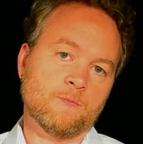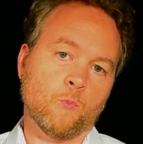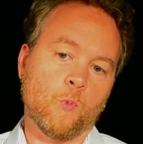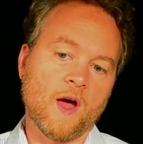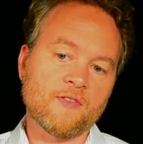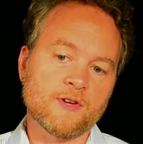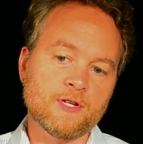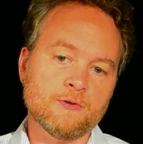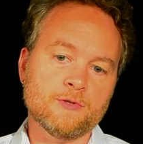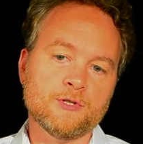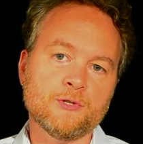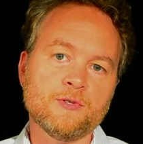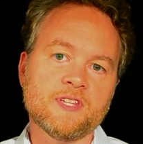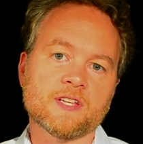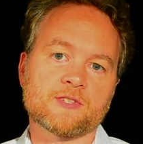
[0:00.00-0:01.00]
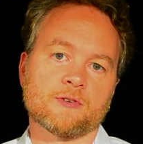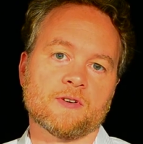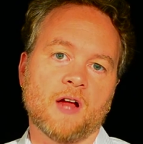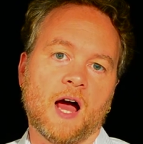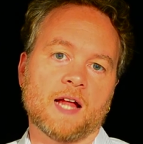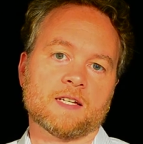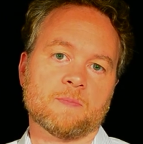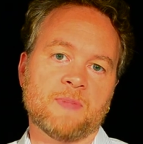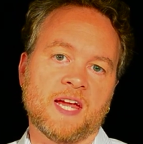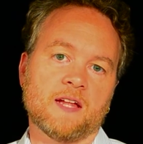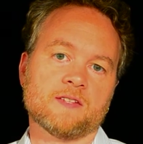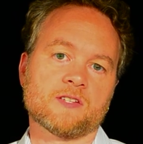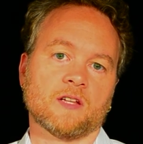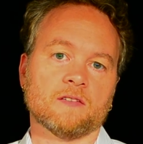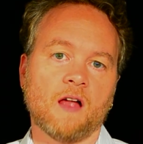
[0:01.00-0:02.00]
Whether you do this or not
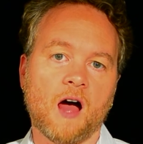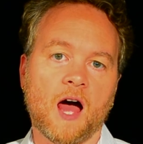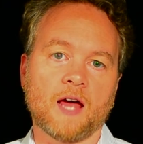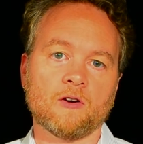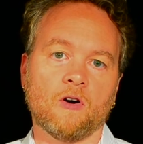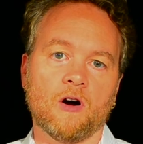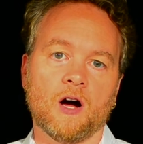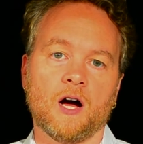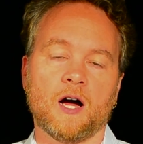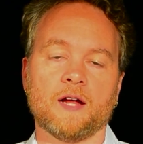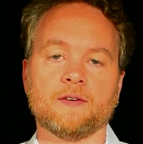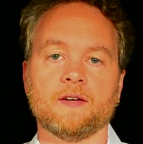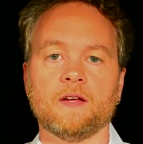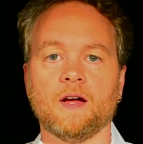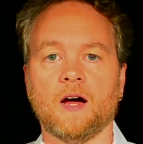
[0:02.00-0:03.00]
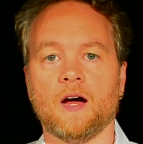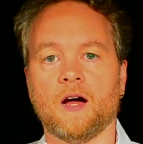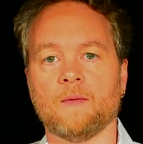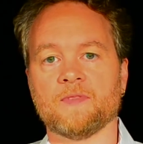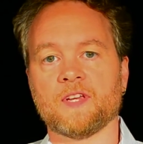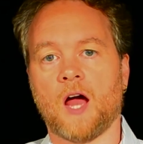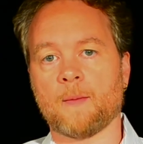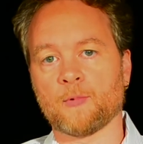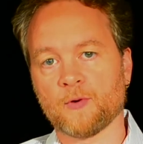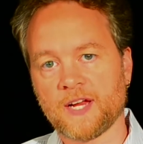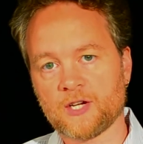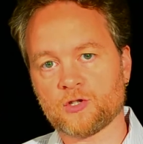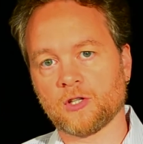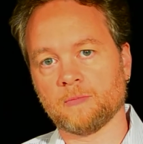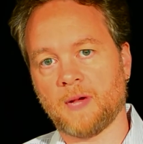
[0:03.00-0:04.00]
depends a lot on um, the
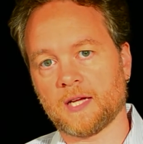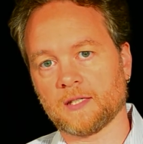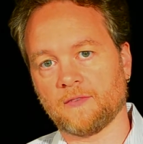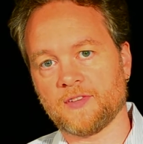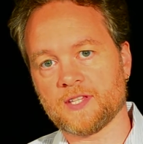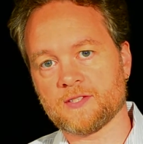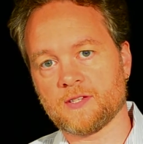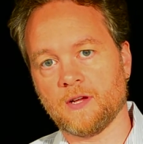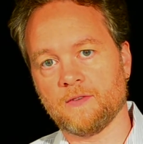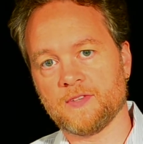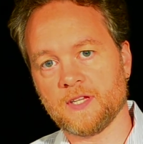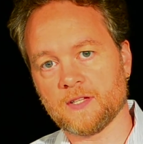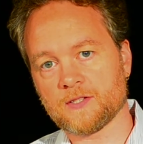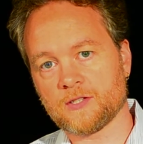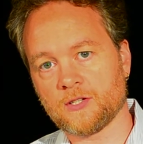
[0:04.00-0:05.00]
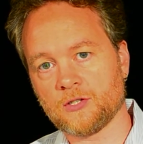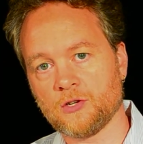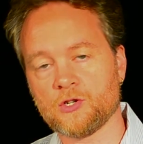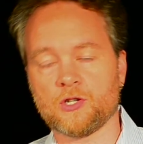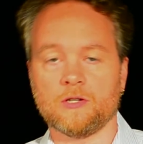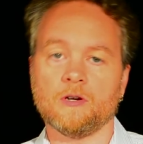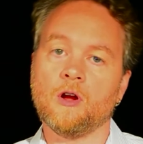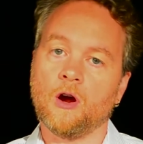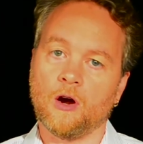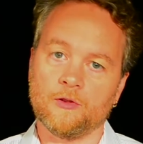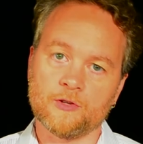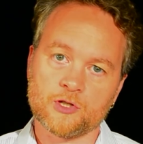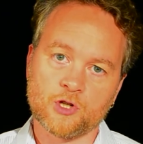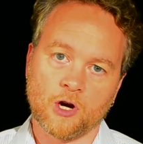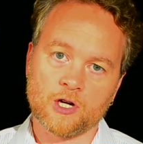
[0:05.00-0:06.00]
operational model of the, of the, institution.
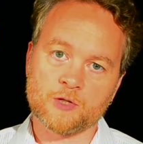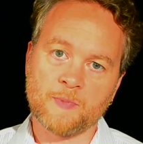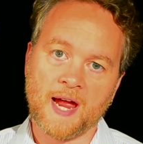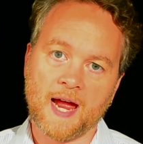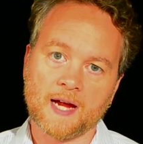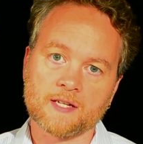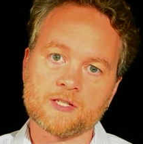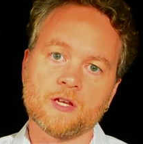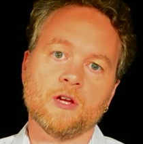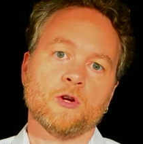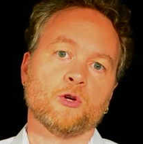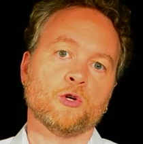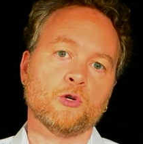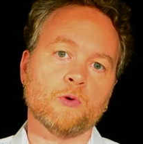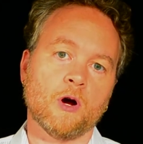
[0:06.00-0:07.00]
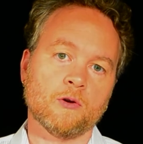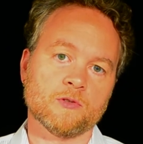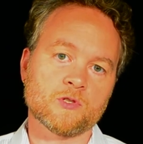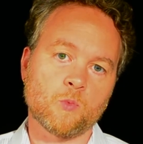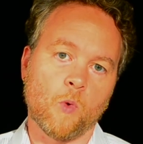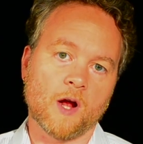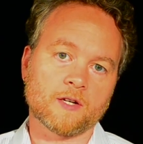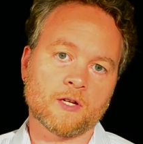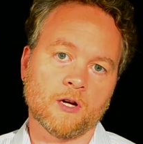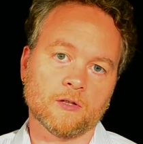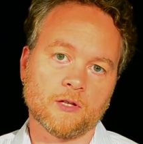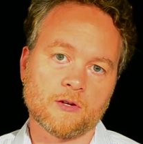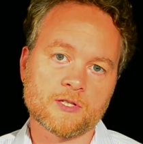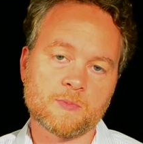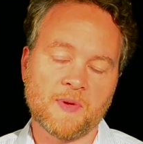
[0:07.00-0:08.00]
Are there chargebacks? Who owns what
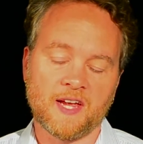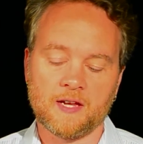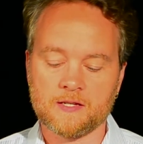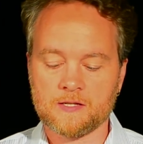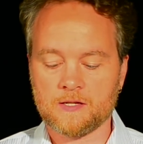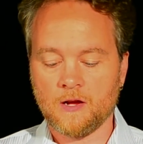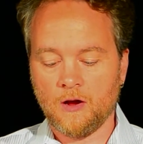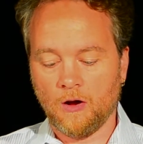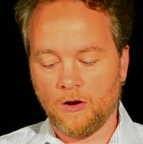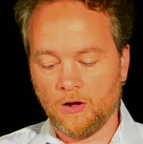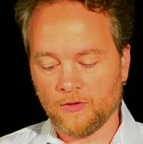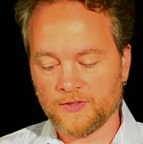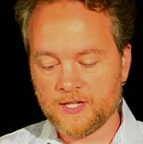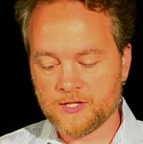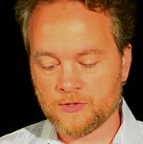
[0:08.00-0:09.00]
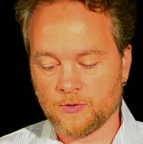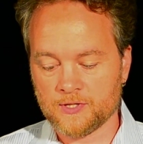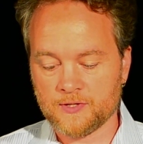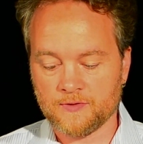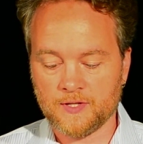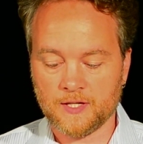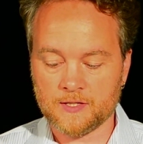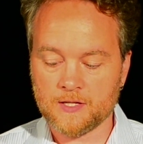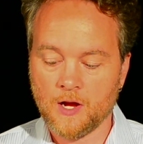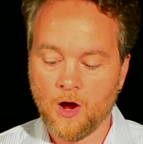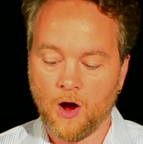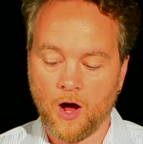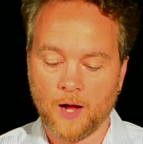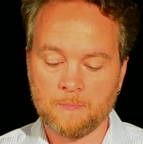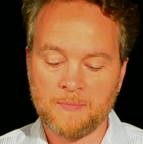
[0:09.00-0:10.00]
colo space? All these sorts of things.
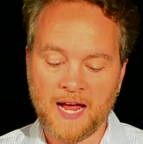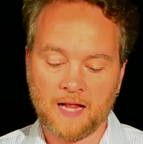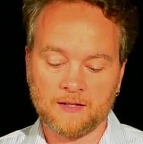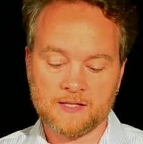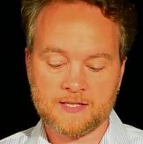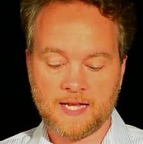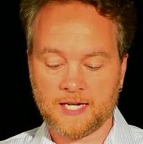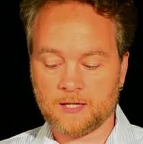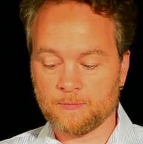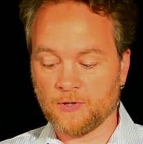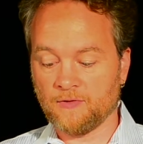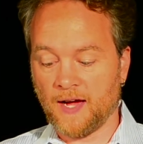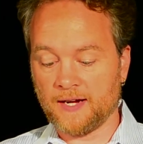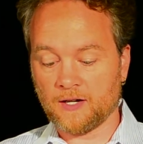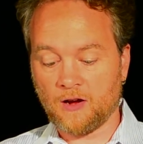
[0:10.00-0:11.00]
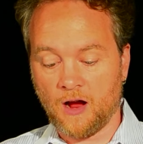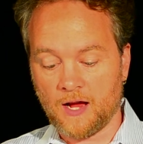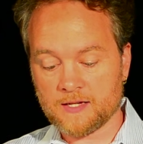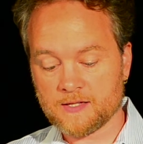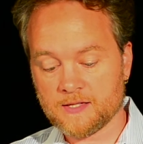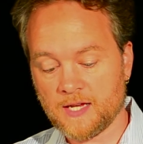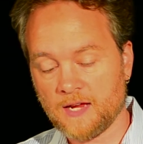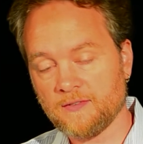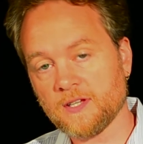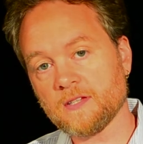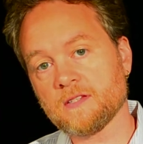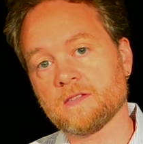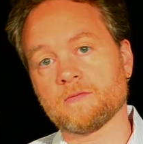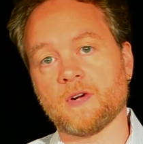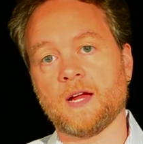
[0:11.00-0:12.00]
On balance, that can provide a cost
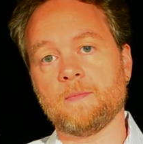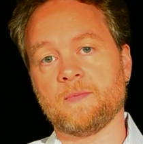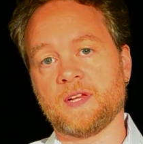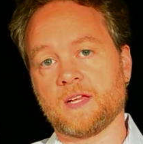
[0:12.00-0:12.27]
savings, right?